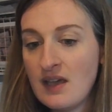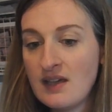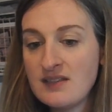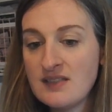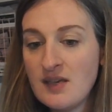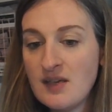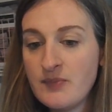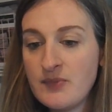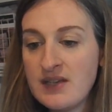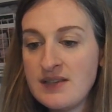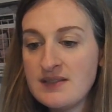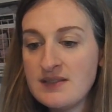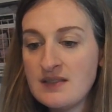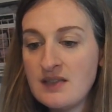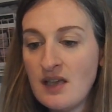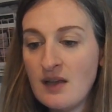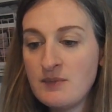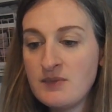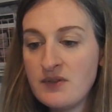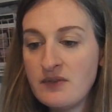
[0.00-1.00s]
except I
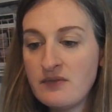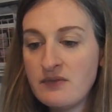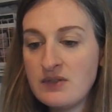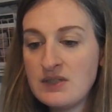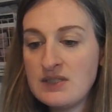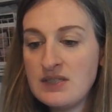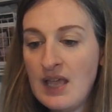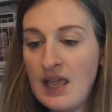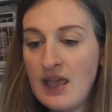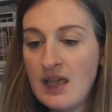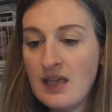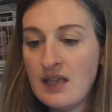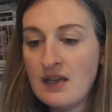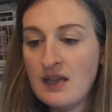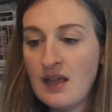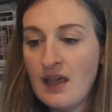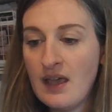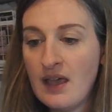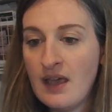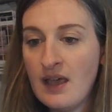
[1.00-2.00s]
subbed
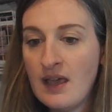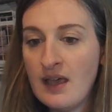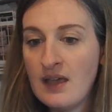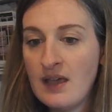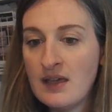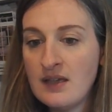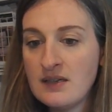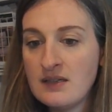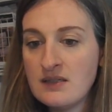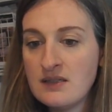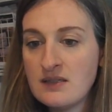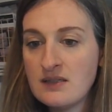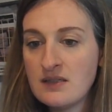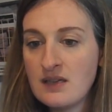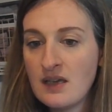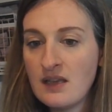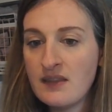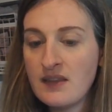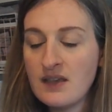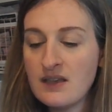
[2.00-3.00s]
310 and
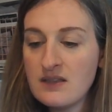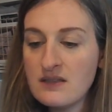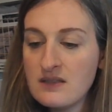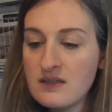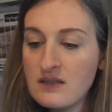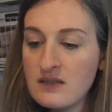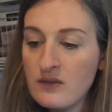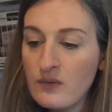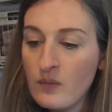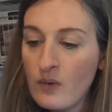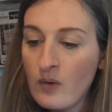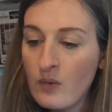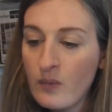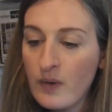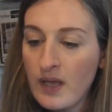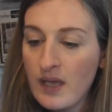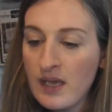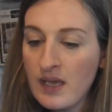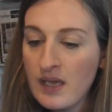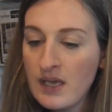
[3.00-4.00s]
I think it's
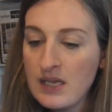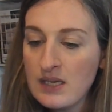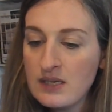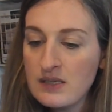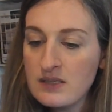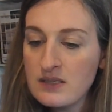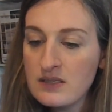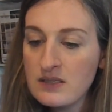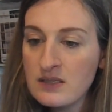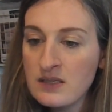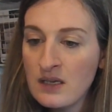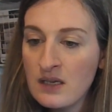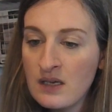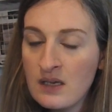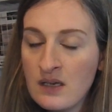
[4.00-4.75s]
208.